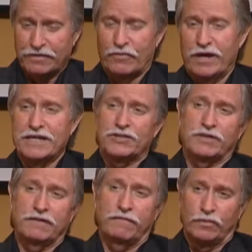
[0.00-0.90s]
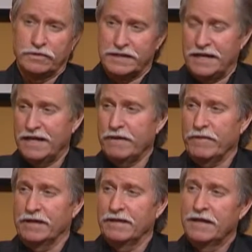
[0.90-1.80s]
racing full time,
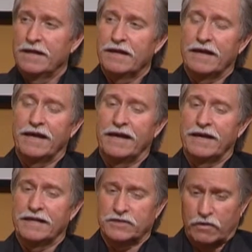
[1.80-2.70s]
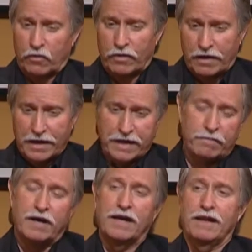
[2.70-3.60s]
and as the Lord led in
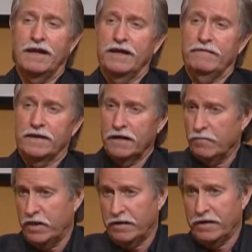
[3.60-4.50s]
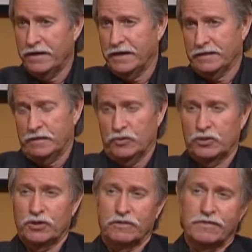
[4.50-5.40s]
my life, I got married, had a couple
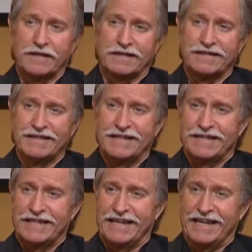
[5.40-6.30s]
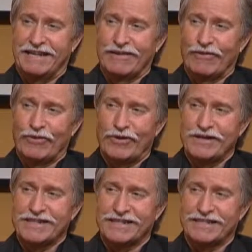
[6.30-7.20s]
children, and the
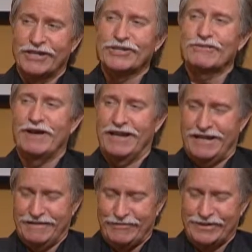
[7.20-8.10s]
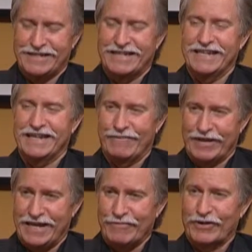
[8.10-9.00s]
Lord touched my life one day, and I
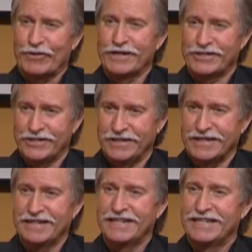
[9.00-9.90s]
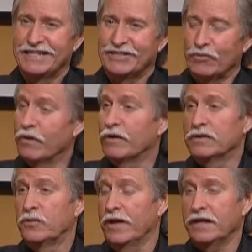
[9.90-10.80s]
became a Christian, and so we went
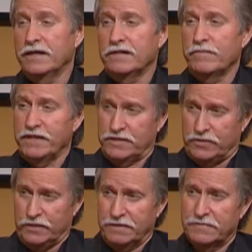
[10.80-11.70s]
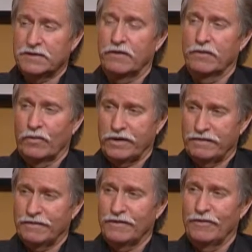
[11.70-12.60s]
directly into ministry, started working
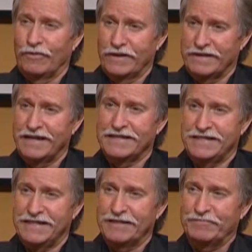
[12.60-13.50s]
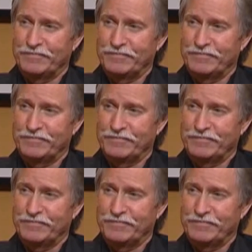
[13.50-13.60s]
for the Lord at that time.